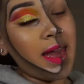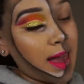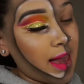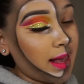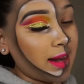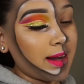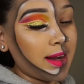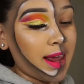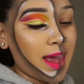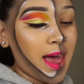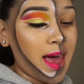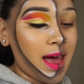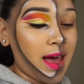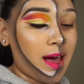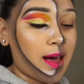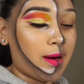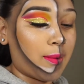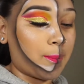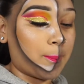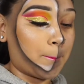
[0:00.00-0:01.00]
and
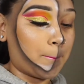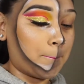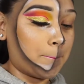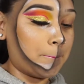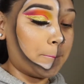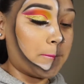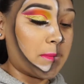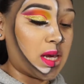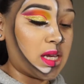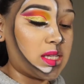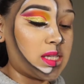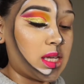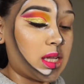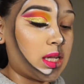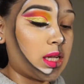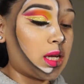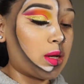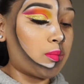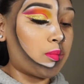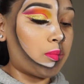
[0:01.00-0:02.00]
yeah,
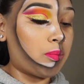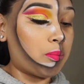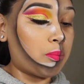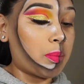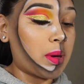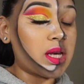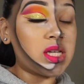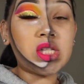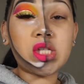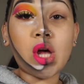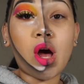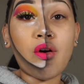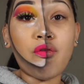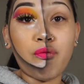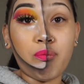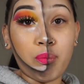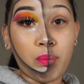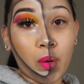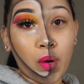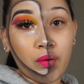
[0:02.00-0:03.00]
basically based off
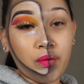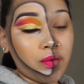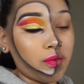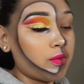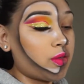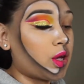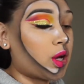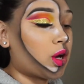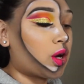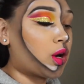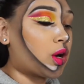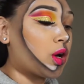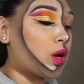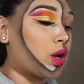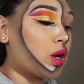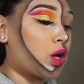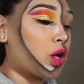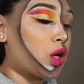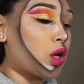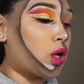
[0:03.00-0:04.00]
both of their
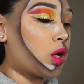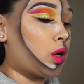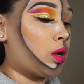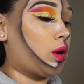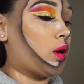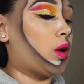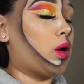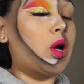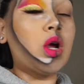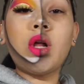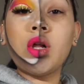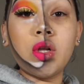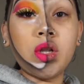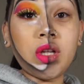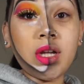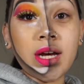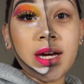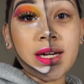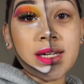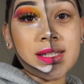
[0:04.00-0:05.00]

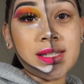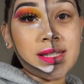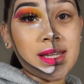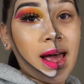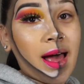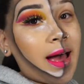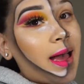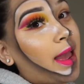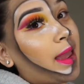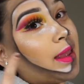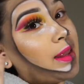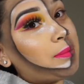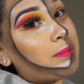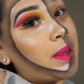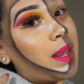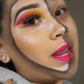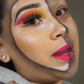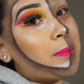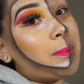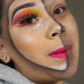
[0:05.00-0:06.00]
looks, I
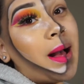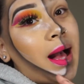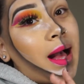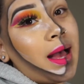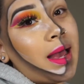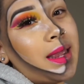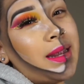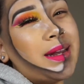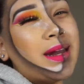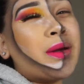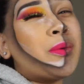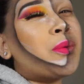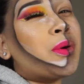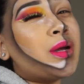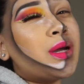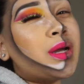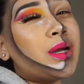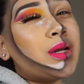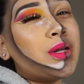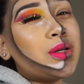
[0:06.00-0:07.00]
made mine. I
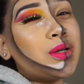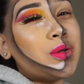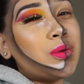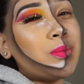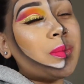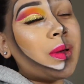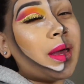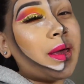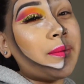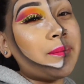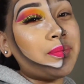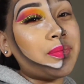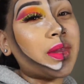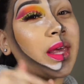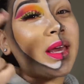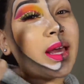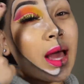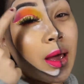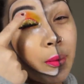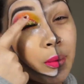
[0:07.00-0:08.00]
wanted to do my
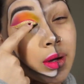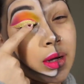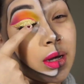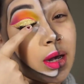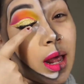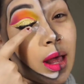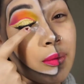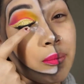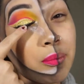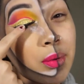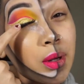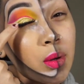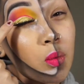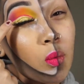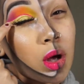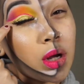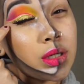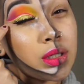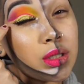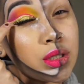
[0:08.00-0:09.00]
I've been
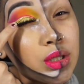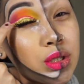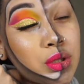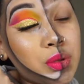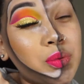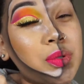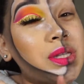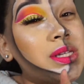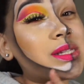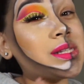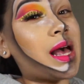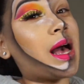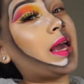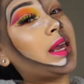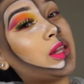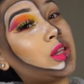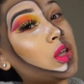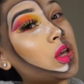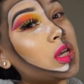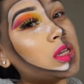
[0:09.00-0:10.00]
wanting to do this
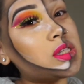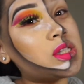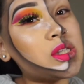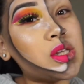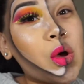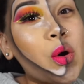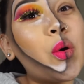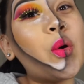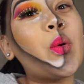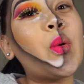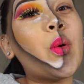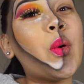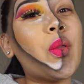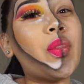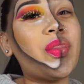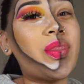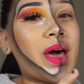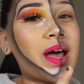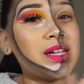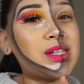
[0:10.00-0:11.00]
eye look, so
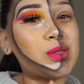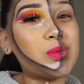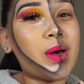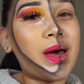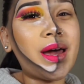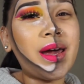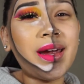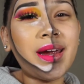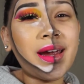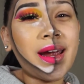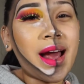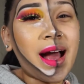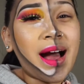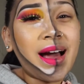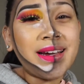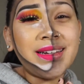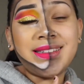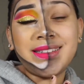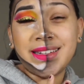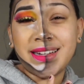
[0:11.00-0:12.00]
that's why
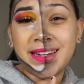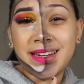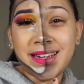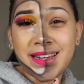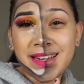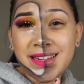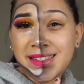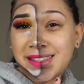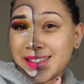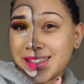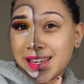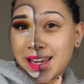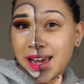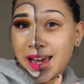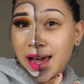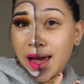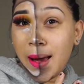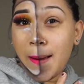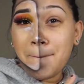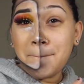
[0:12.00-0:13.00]
I did it.
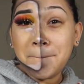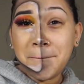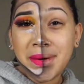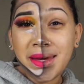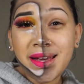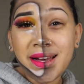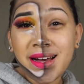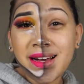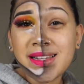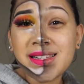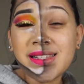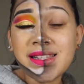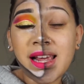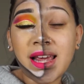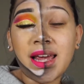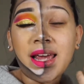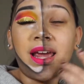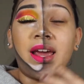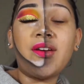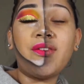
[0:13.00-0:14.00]
Because
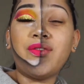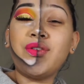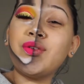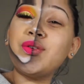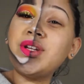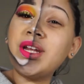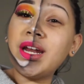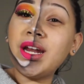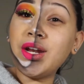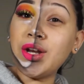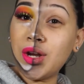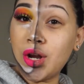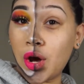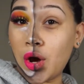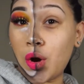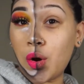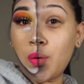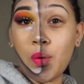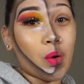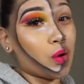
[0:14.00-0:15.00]
if you didn't
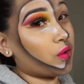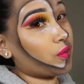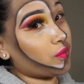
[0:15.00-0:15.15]
know or